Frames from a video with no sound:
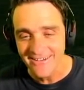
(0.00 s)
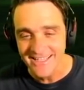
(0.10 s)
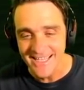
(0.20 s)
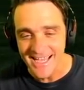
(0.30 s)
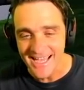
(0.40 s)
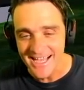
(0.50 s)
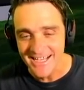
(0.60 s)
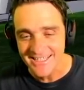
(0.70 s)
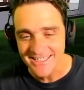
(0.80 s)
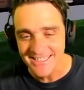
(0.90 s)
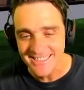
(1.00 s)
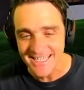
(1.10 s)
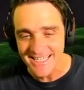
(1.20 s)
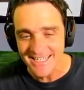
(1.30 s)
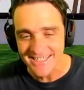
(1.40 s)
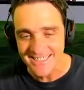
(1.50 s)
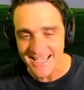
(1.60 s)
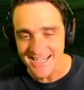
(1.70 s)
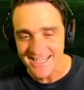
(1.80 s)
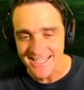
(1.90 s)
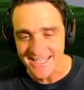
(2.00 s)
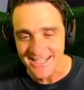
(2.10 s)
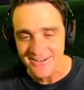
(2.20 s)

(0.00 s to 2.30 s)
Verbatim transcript: yeah, and he's gonna take it outside and eat it.